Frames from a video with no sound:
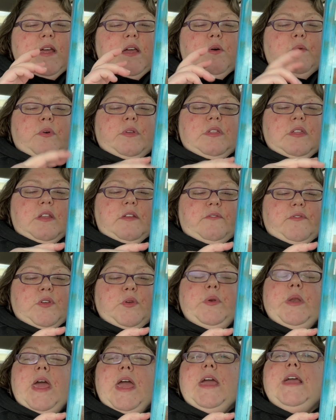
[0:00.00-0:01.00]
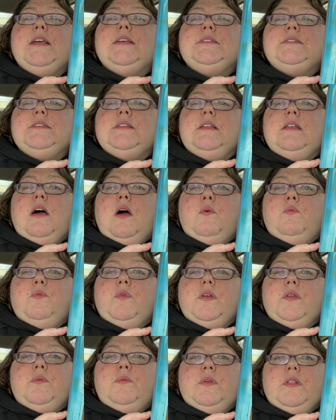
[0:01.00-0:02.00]
within a few days, and I
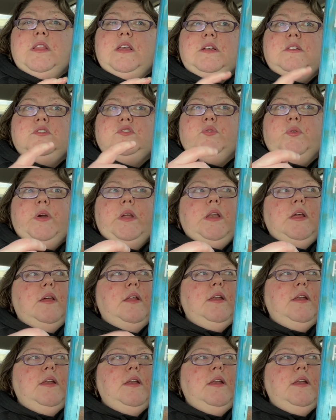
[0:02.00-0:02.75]
really, really enjoyed it.